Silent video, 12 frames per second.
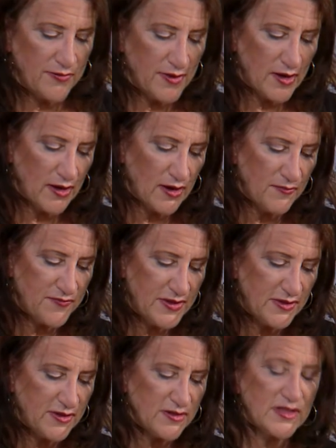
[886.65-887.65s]
Uh,
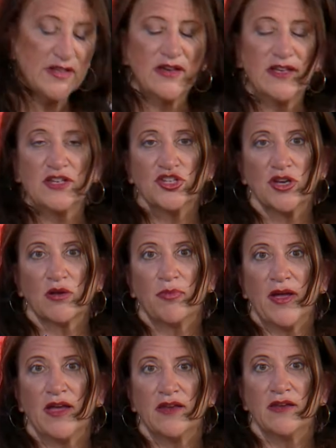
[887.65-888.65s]
this is an inkgel
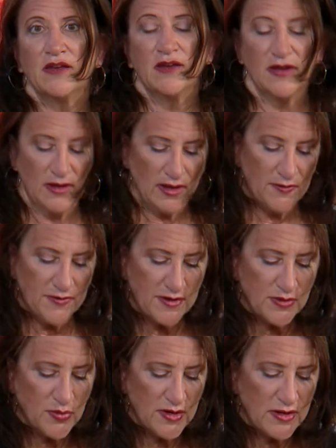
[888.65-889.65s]
pen, and
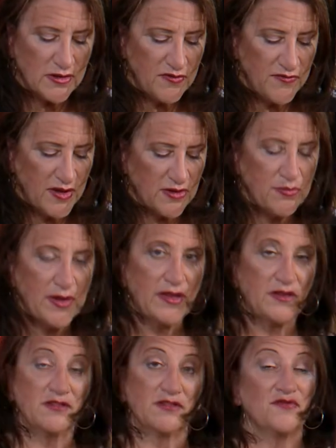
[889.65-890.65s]
this one is a felt pen.
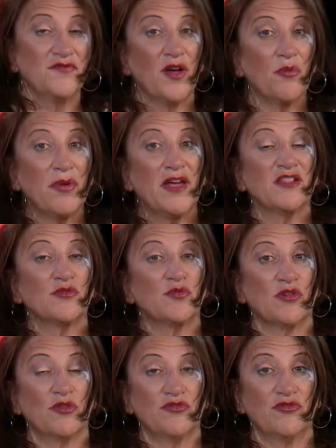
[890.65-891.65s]
So the felt pens will
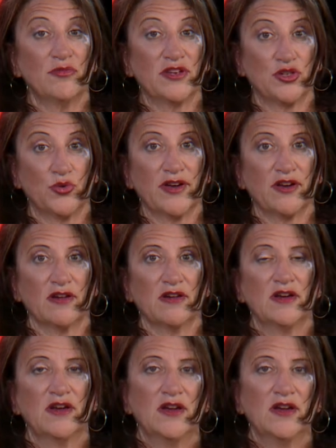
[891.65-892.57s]
go through much quicker.